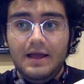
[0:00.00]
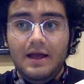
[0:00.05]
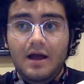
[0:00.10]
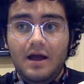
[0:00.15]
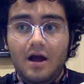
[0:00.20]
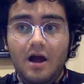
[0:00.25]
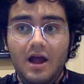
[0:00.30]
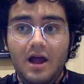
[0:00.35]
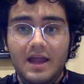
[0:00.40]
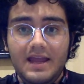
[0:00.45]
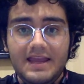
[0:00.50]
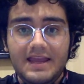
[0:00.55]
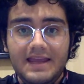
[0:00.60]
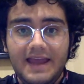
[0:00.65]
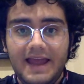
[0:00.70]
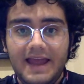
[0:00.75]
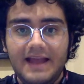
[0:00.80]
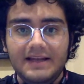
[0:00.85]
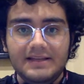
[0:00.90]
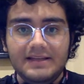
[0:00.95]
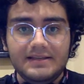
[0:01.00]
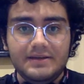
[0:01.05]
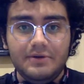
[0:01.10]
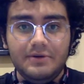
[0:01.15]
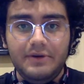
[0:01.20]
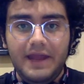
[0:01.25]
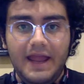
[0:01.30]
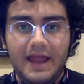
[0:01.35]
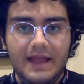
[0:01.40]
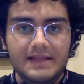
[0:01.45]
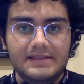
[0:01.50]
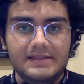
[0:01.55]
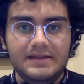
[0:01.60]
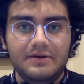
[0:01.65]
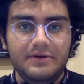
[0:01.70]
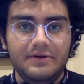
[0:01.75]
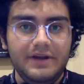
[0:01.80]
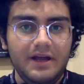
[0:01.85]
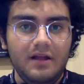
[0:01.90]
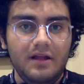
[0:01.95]
I can't create a
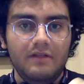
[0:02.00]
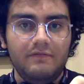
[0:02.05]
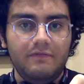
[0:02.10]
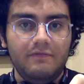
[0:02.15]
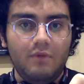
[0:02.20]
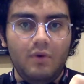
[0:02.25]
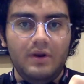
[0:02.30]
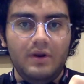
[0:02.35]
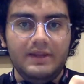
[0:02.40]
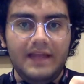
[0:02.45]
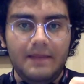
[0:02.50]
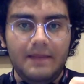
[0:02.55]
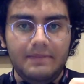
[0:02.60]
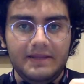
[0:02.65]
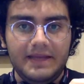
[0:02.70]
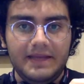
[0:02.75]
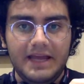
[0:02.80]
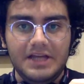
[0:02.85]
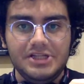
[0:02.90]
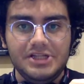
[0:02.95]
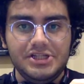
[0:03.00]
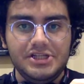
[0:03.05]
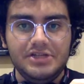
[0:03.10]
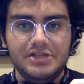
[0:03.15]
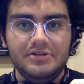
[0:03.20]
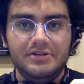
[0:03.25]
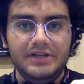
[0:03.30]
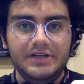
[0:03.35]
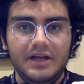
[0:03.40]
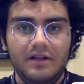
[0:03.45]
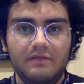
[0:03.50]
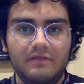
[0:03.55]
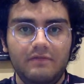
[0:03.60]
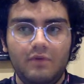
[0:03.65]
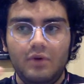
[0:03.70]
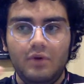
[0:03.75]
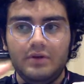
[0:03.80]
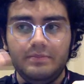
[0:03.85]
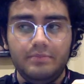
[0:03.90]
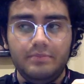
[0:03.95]
real world application, real
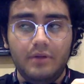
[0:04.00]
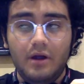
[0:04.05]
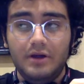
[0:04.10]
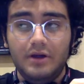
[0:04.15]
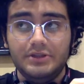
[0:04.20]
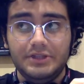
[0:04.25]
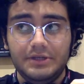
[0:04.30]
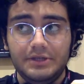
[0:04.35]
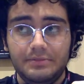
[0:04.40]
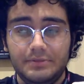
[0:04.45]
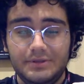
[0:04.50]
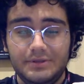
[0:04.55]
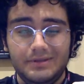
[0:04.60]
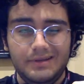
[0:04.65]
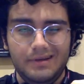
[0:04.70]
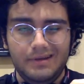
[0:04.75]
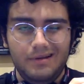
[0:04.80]
world project